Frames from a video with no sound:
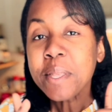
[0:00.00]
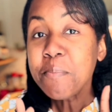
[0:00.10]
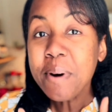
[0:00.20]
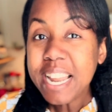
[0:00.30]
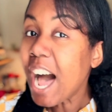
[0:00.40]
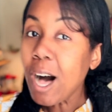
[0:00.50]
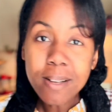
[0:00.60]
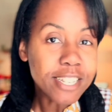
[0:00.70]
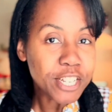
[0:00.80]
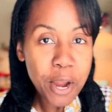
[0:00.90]
But I'll
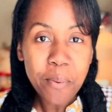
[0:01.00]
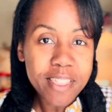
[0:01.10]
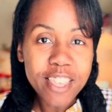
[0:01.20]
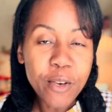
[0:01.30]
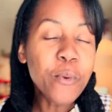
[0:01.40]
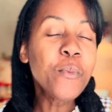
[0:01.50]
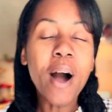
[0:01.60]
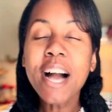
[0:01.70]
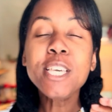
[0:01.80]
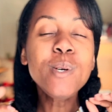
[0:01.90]
share with you
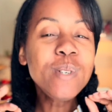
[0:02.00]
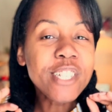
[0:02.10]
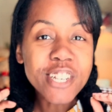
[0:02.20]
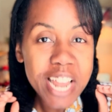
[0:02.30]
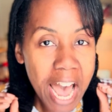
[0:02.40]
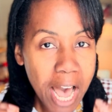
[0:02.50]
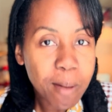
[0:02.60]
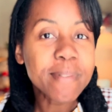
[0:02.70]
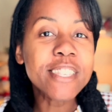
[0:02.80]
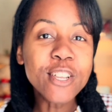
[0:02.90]
why you should
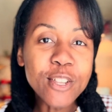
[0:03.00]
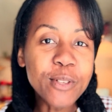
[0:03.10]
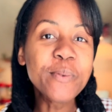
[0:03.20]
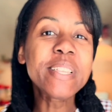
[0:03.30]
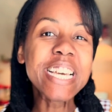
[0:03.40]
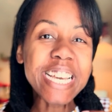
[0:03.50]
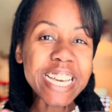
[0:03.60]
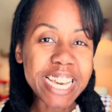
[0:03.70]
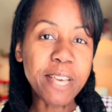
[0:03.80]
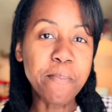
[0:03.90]
absolutely
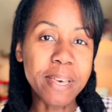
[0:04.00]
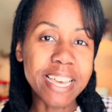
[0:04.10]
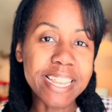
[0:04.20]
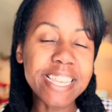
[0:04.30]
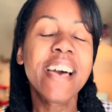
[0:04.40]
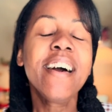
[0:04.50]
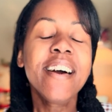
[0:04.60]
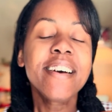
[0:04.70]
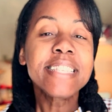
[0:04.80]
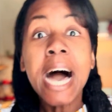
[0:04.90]
keep it
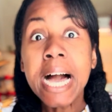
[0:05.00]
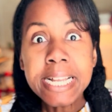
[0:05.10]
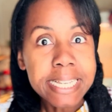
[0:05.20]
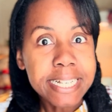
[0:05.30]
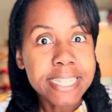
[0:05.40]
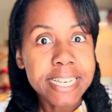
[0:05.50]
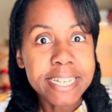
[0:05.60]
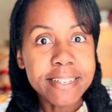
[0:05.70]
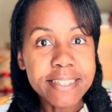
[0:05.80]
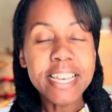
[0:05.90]
tightly
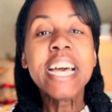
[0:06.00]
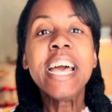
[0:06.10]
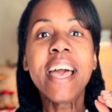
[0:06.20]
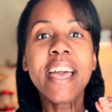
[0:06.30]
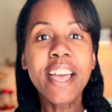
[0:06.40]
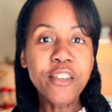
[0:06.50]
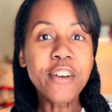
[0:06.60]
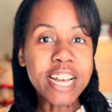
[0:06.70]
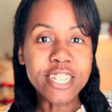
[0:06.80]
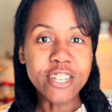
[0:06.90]
sealed in your
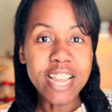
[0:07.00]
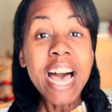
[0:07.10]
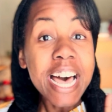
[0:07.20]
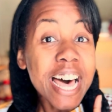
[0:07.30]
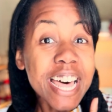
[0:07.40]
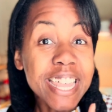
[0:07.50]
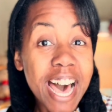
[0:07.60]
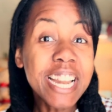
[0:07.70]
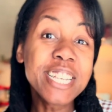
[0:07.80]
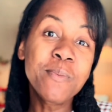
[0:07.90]
kitchen.
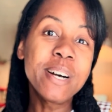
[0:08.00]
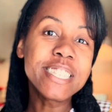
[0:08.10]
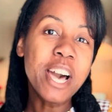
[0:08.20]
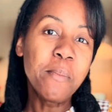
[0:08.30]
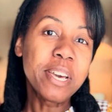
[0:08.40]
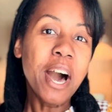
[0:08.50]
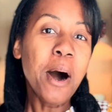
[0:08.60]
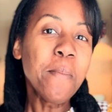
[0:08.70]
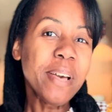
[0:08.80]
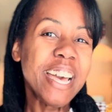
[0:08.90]
That is what's coming
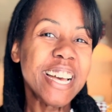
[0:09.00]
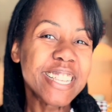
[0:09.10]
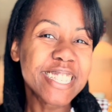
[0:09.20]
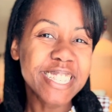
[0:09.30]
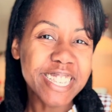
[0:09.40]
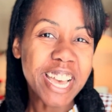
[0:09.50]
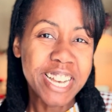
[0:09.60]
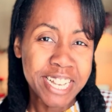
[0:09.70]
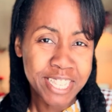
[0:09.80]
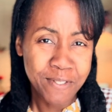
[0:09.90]
up in
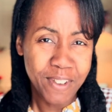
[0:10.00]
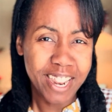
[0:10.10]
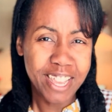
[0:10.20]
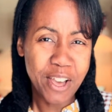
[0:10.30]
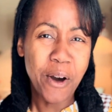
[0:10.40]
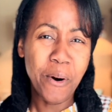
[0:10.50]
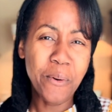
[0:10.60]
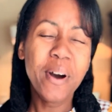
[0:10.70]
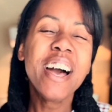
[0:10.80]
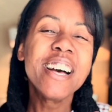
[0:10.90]
today's
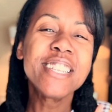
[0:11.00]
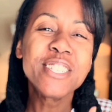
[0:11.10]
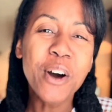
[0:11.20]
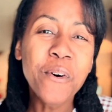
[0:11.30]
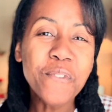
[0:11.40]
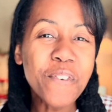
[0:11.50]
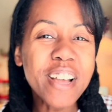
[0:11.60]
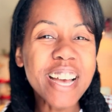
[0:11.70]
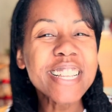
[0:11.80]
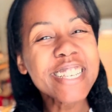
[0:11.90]
video. Don't
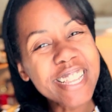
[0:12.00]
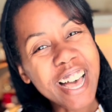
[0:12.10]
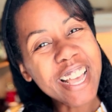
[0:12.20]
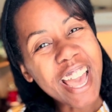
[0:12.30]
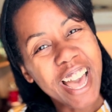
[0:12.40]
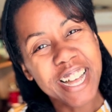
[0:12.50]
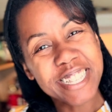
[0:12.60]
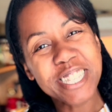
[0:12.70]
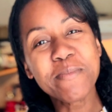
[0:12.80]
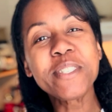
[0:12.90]
forget to like
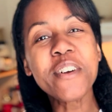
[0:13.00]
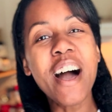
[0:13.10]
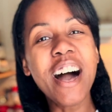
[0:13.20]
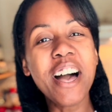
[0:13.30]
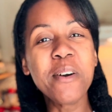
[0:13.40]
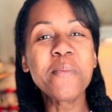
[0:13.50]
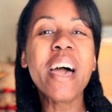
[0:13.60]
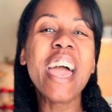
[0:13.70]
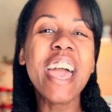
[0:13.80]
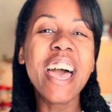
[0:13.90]
and subscribe
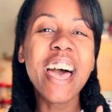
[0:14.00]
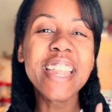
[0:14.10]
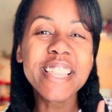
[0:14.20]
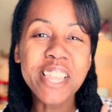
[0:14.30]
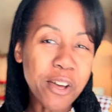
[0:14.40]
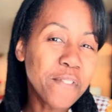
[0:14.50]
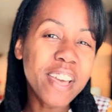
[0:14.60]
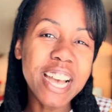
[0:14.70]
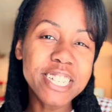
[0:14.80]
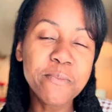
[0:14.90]
and hit the
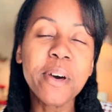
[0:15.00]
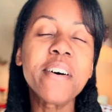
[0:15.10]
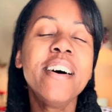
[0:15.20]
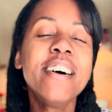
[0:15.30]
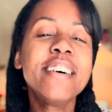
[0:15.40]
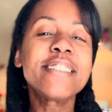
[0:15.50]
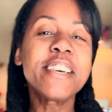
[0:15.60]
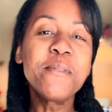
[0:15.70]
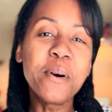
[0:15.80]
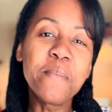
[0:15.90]
notification bell so
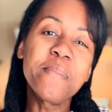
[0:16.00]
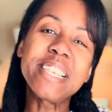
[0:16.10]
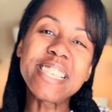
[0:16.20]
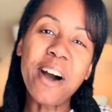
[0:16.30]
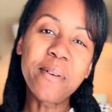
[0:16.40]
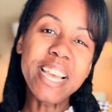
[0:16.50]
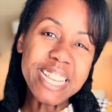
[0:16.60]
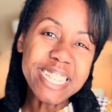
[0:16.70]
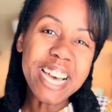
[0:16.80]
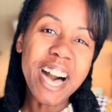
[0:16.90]
you won't miss out
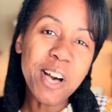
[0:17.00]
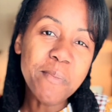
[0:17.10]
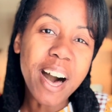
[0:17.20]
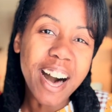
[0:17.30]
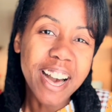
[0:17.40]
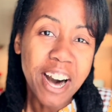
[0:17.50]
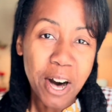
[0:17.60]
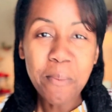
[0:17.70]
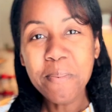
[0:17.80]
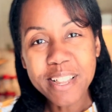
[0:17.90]
anytime I
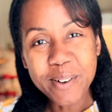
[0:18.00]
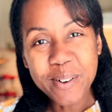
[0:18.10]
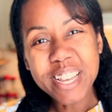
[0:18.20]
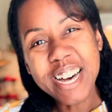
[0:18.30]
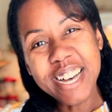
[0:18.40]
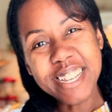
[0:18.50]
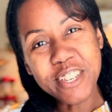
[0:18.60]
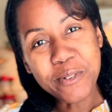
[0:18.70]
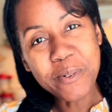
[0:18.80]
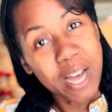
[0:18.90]
upload a
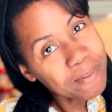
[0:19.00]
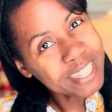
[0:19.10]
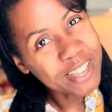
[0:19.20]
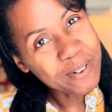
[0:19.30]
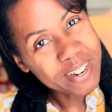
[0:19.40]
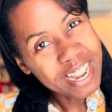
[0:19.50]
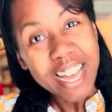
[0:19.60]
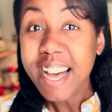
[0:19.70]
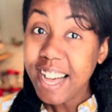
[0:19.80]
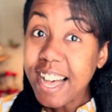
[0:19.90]
new episode.
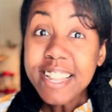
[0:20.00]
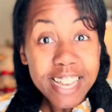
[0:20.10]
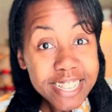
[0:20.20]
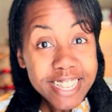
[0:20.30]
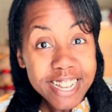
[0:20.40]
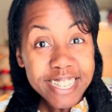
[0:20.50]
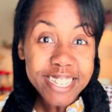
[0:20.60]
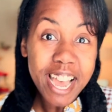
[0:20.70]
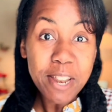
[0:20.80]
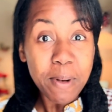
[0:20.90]
Let's get to
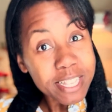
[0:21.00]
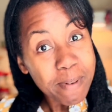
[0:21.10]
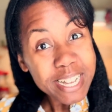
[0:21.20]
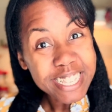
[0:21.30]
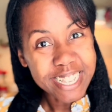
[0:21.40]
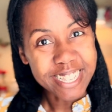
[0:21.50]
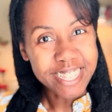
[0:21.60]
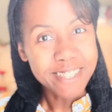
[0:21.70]
chatting about spices.